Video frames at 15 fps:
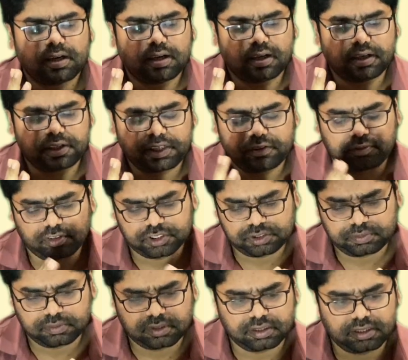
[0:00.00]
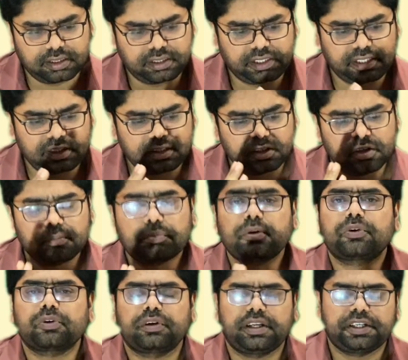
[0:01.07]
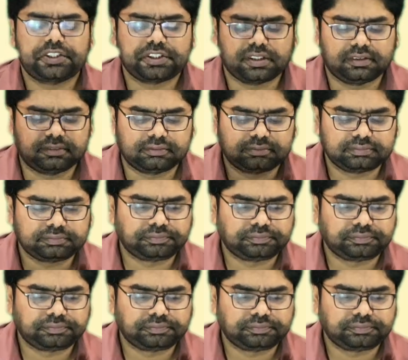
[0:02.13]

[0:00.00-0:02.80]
deprotonation.